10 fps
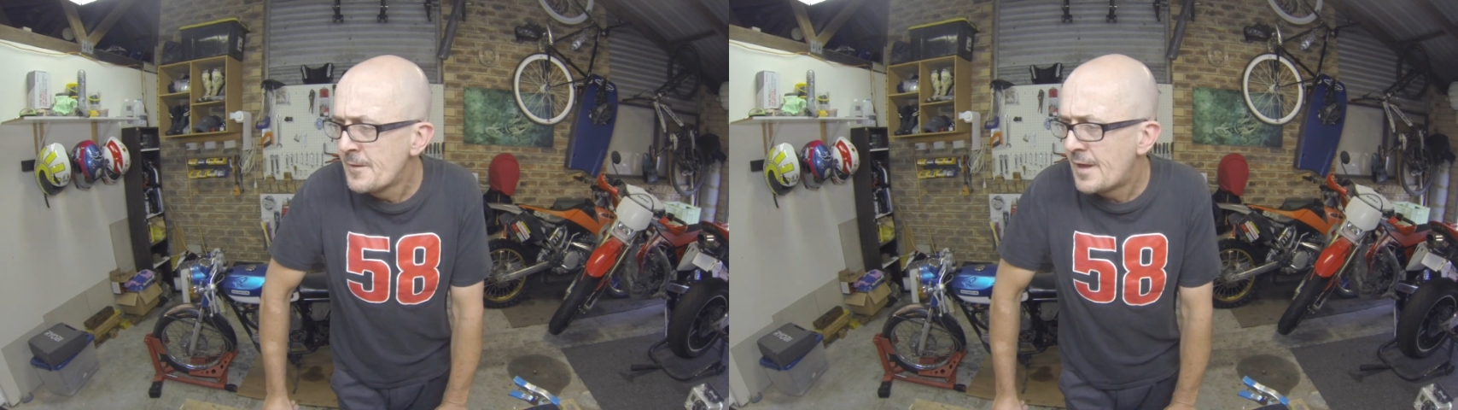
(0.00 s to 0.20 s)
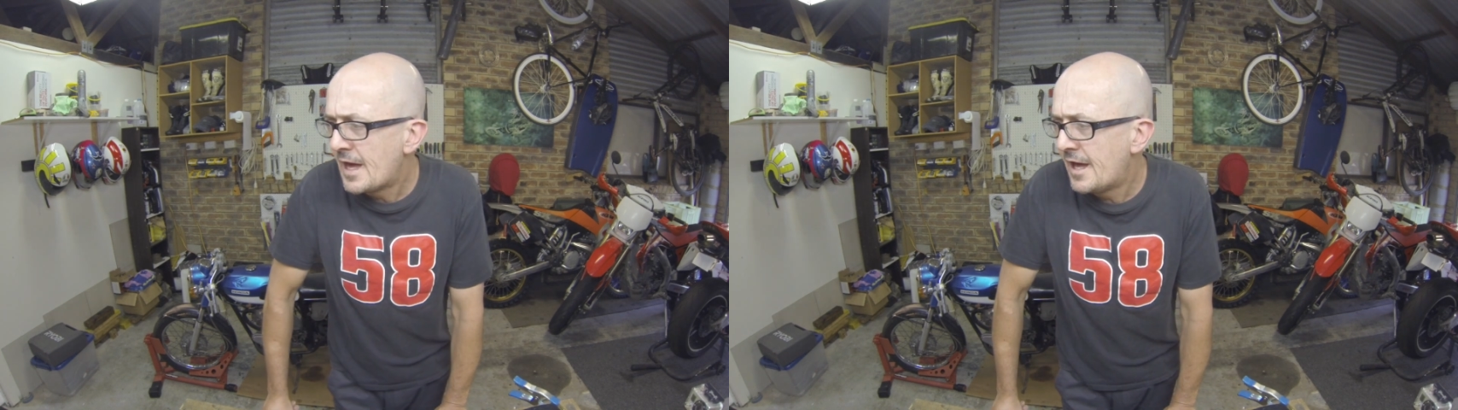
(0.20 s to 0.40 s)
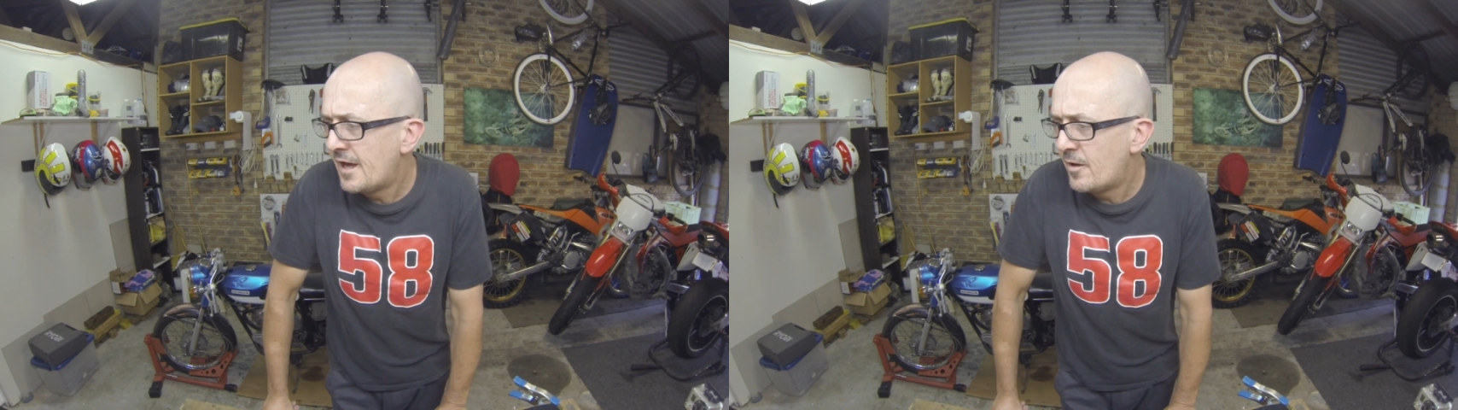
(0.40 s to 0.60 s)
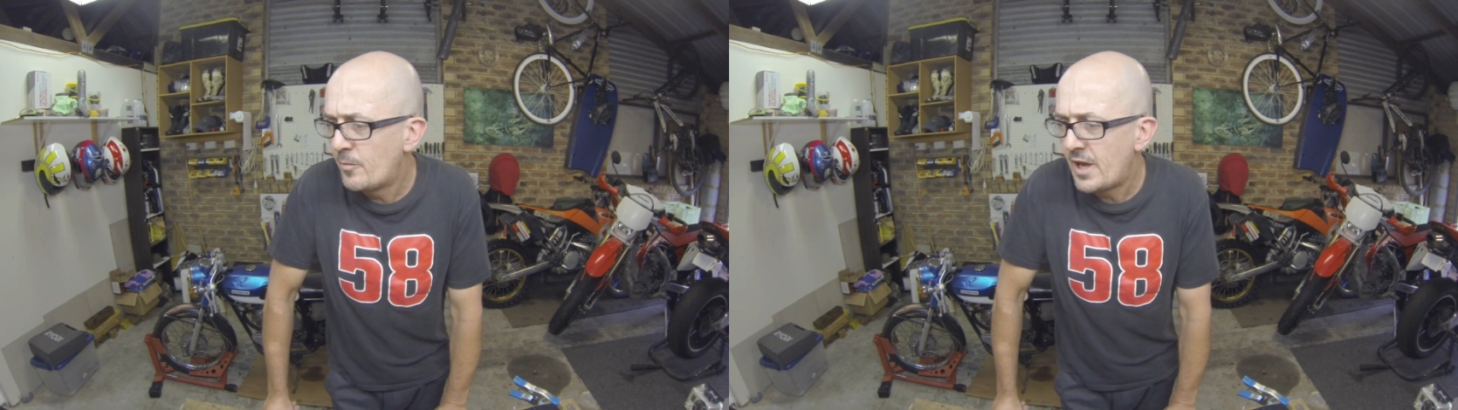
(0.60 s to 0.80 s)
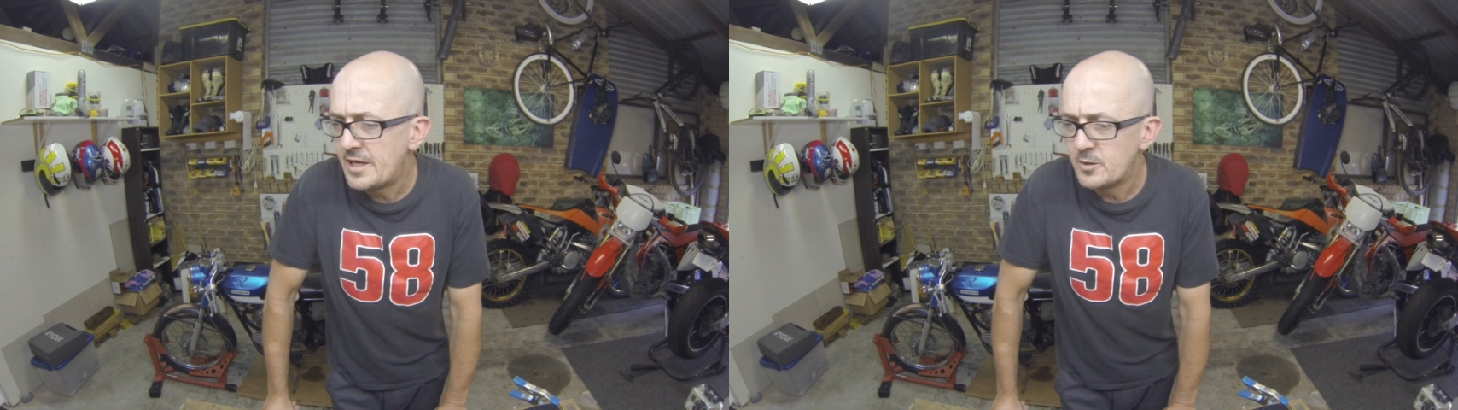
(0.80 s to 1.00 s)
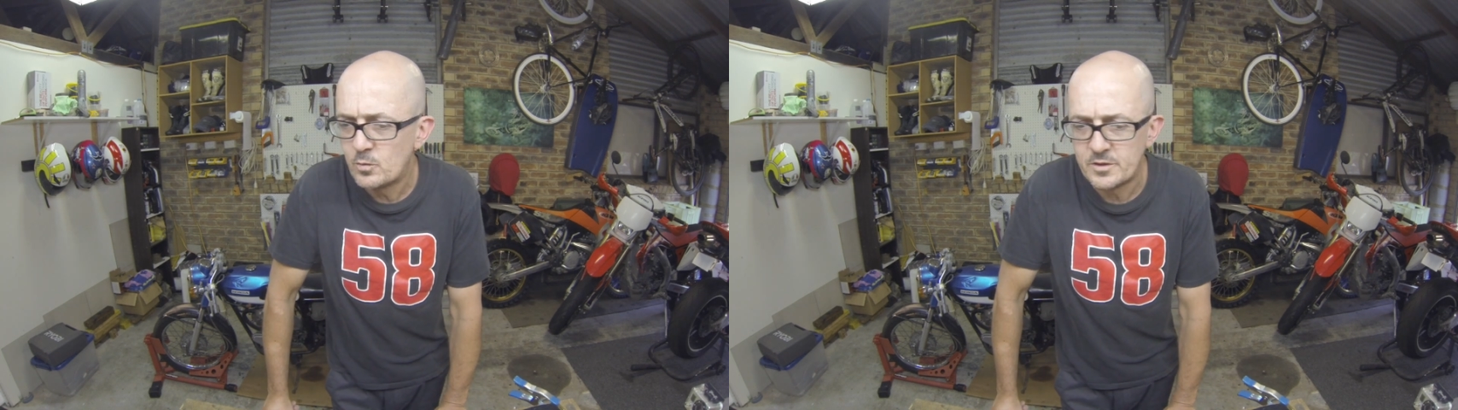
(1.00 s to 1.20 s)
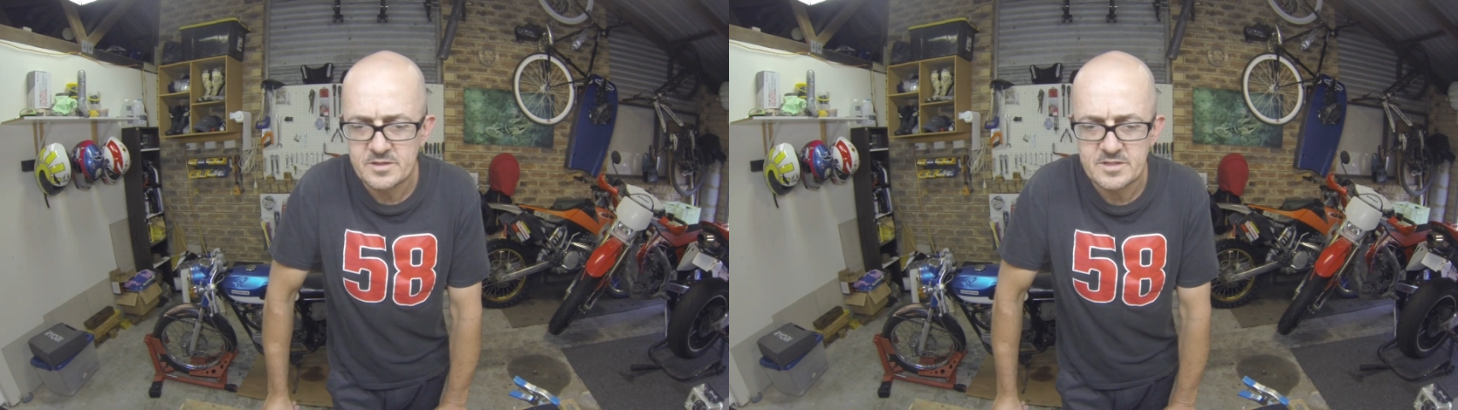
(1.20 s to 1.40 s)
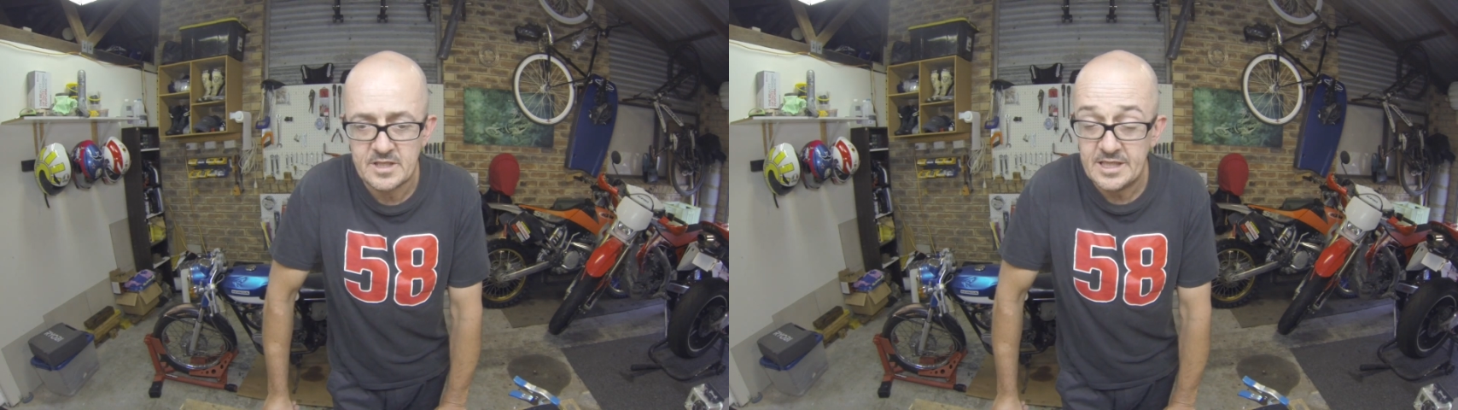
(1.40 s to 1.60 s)
and
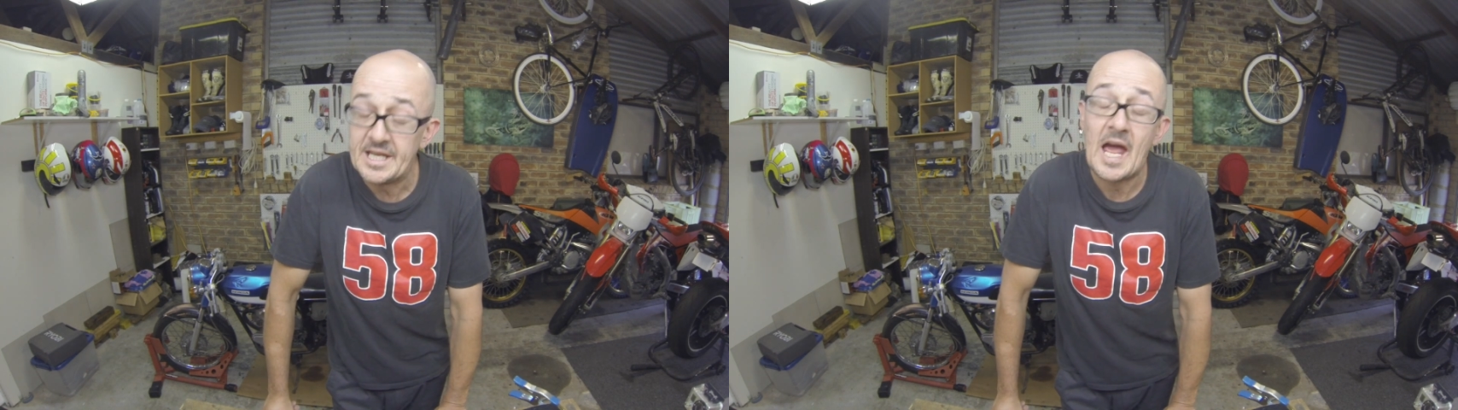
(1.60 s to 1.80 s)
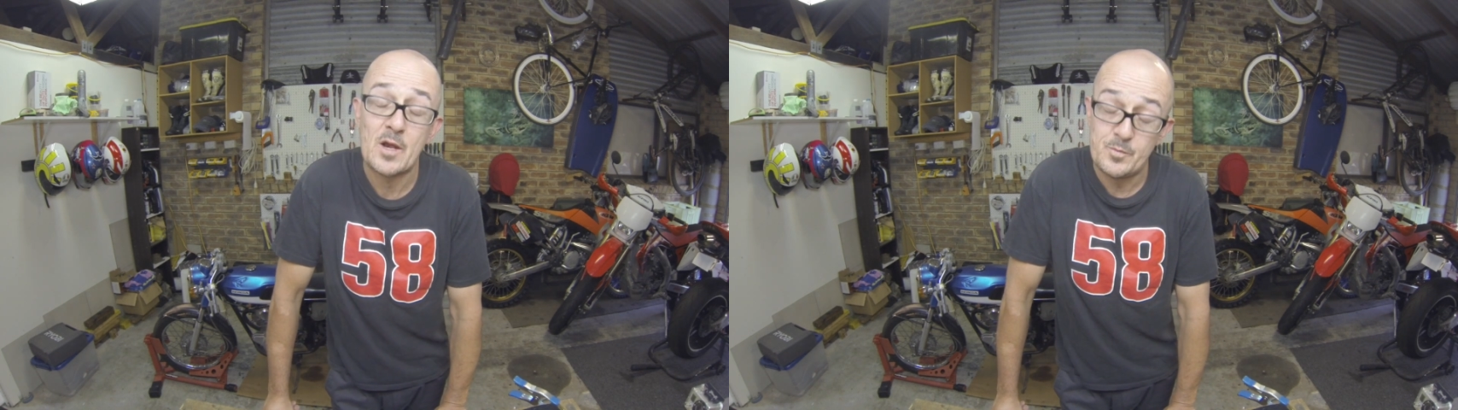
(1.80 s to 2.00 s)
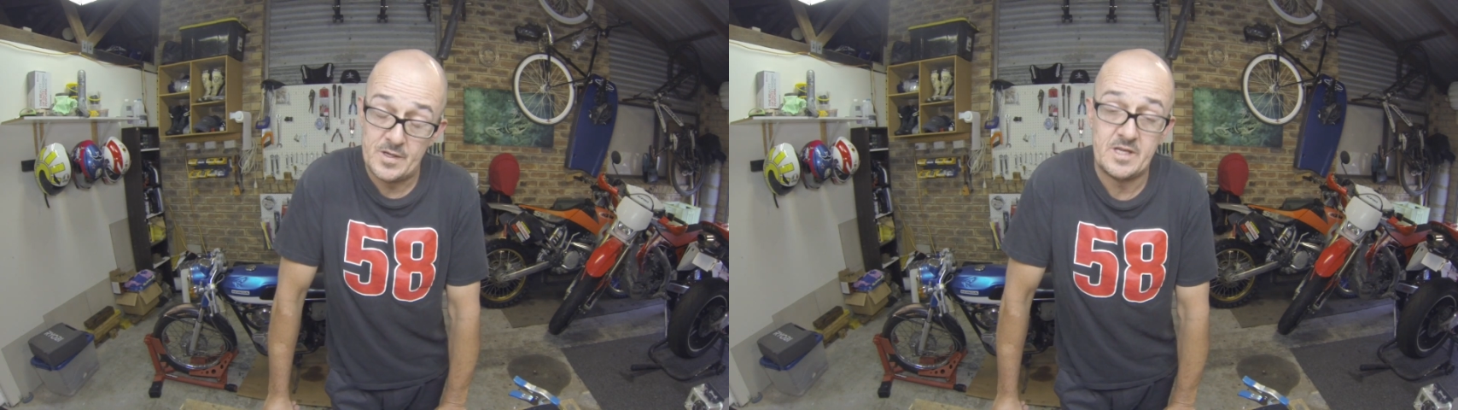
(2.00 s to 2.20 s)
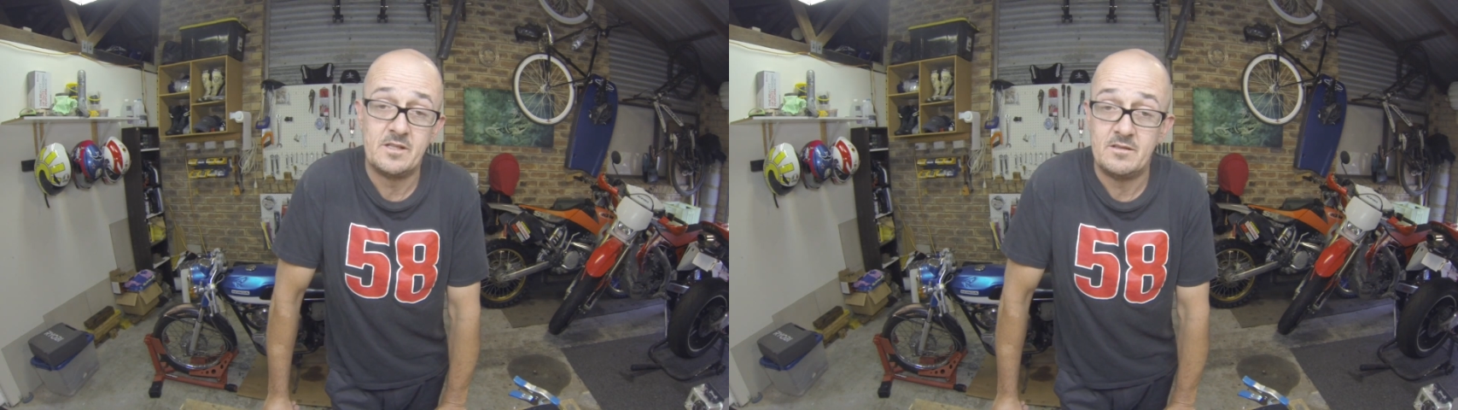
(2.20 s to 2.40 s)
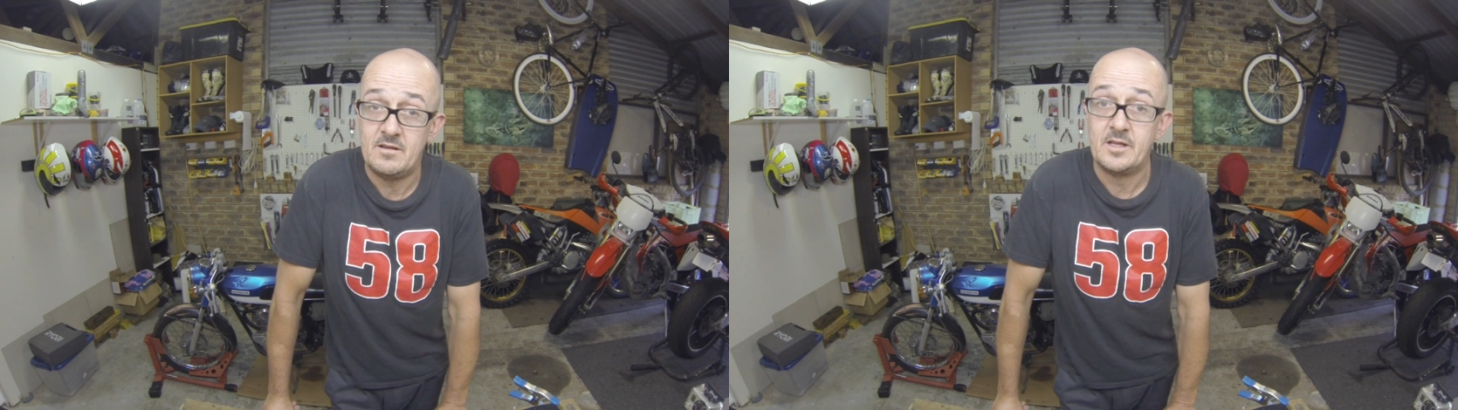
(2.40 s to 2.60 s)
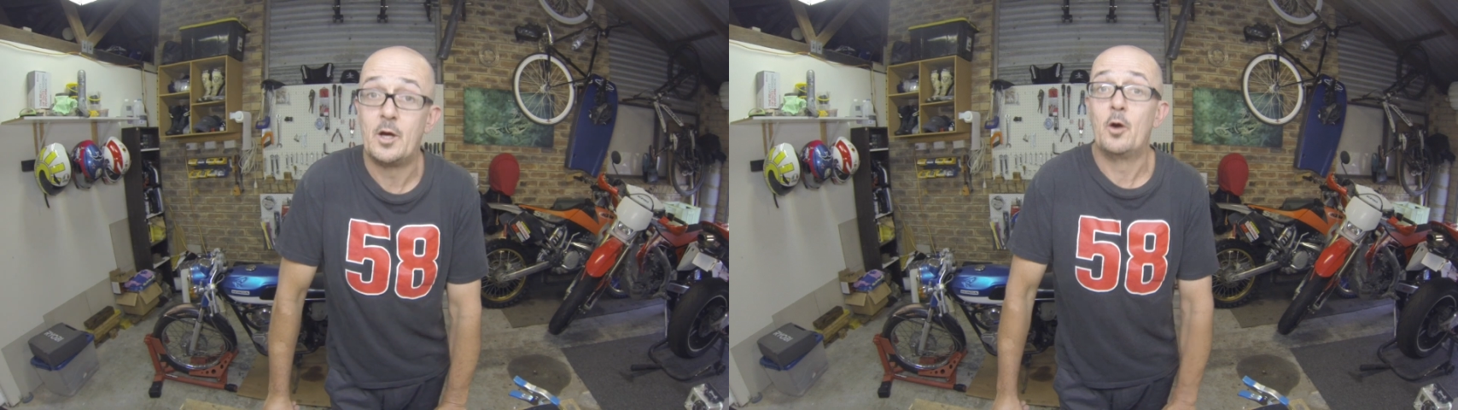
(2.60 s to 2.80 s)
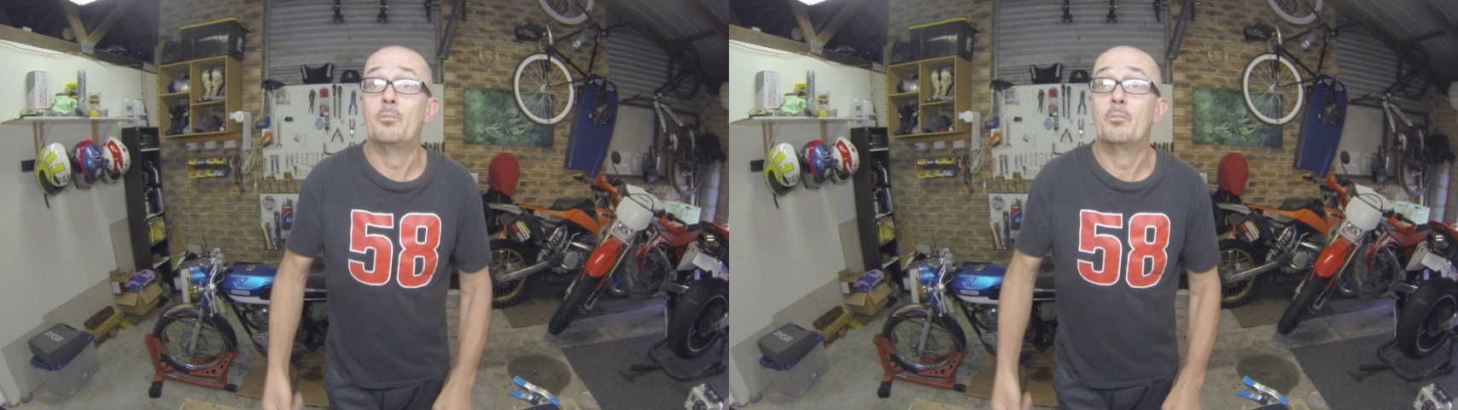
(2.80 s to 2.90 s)
it had been in a